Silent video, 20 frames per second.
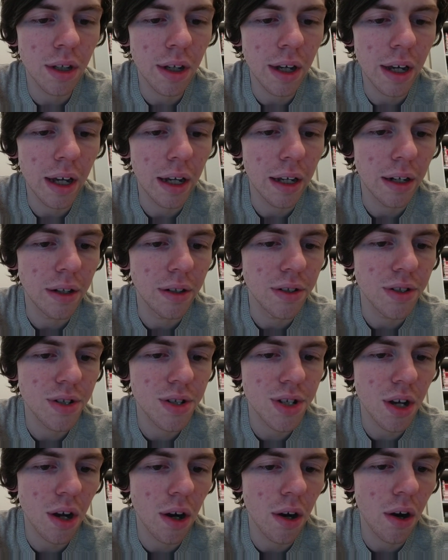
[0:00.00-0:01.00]
and
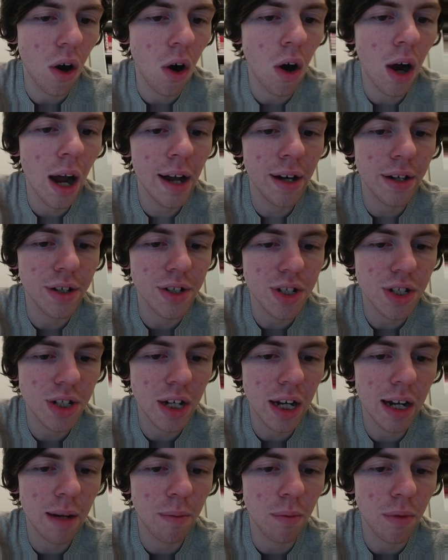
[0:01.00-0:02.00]
so I
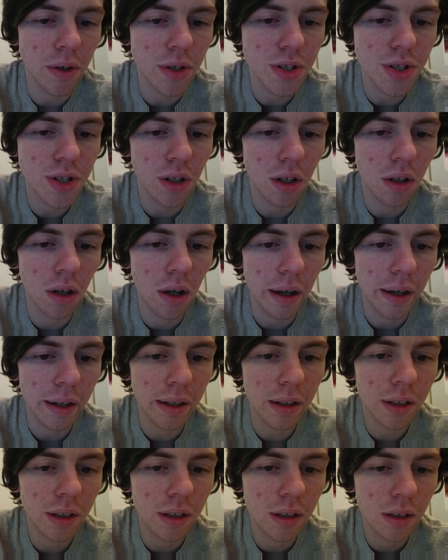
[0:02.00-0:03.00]
understand what it's like.